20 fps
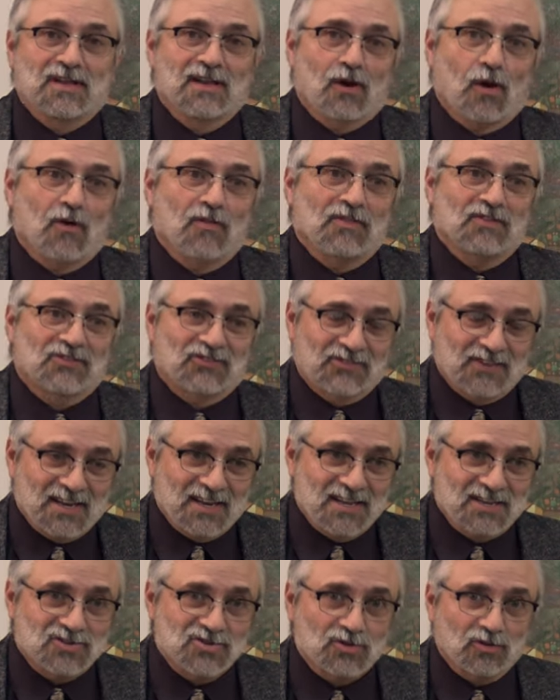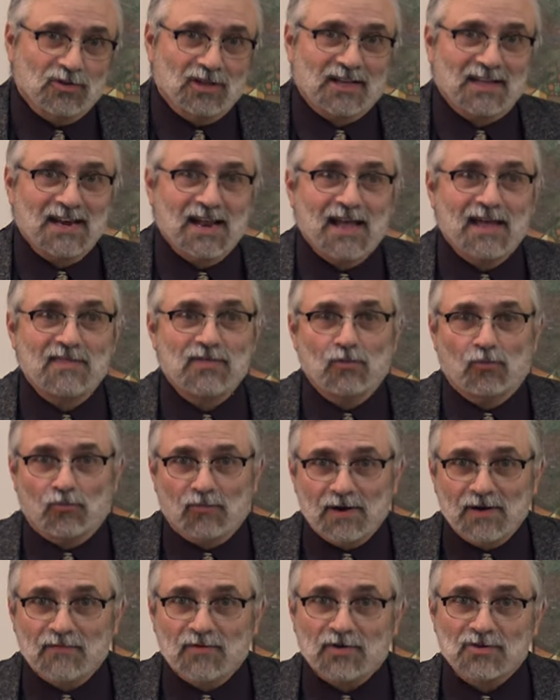You get all the cities you're looking at, the
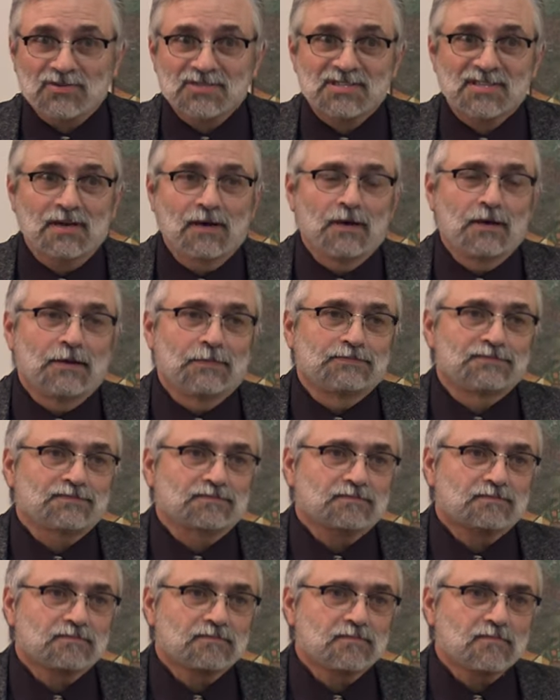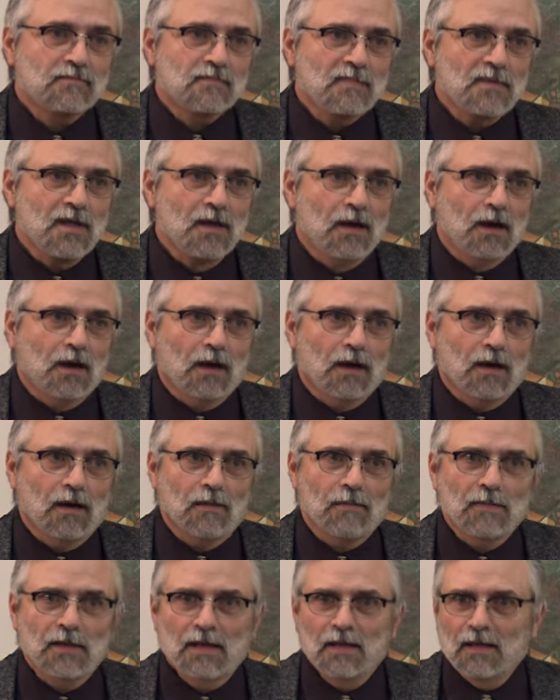rivers,
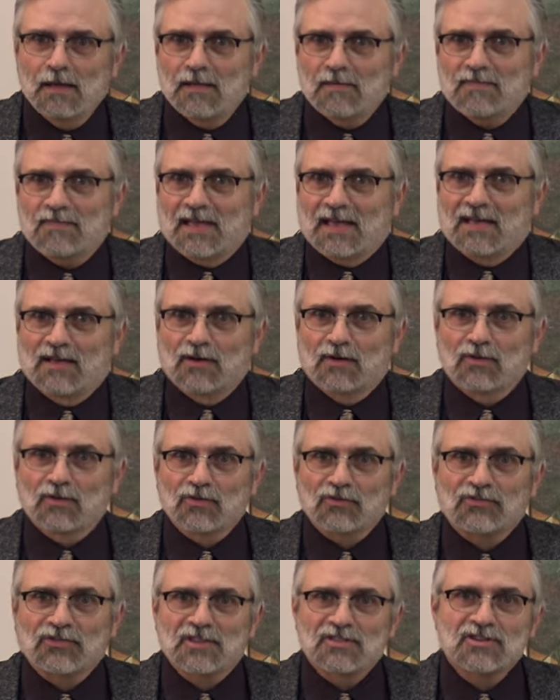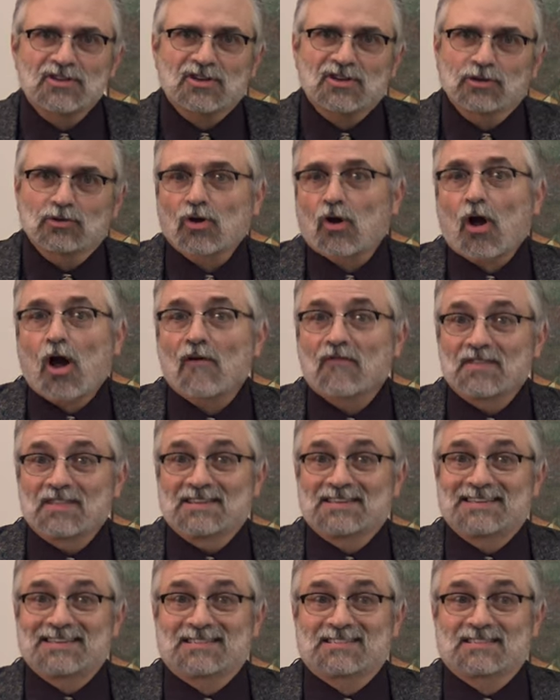the hills, and you can look off in
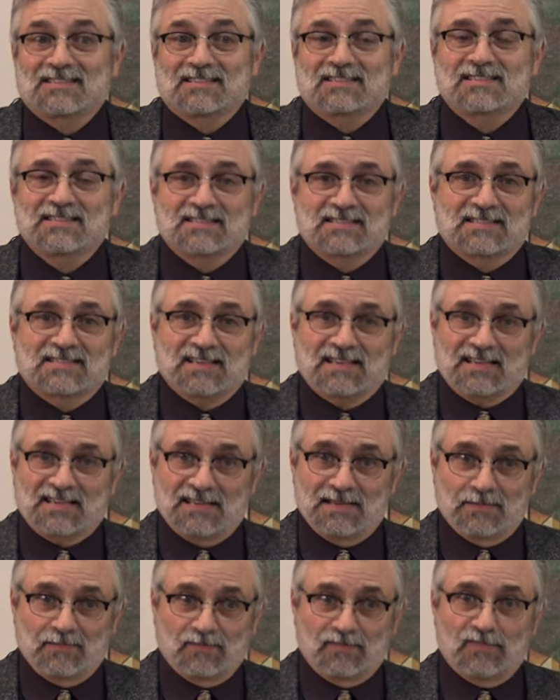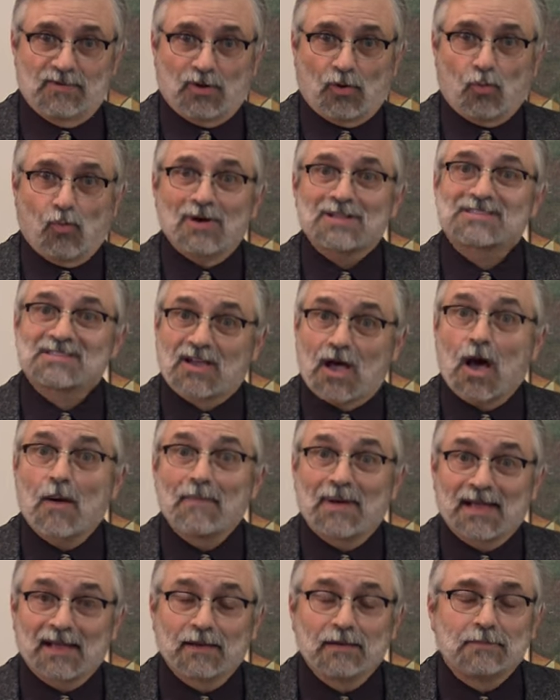the distance and see, you know, what's
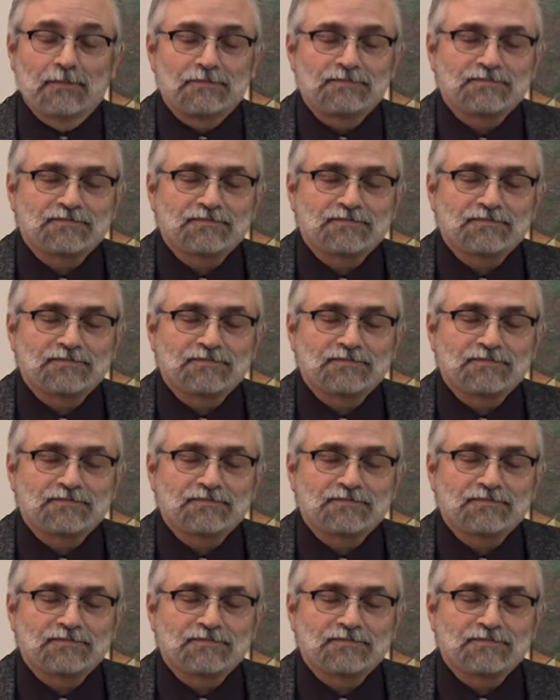coming.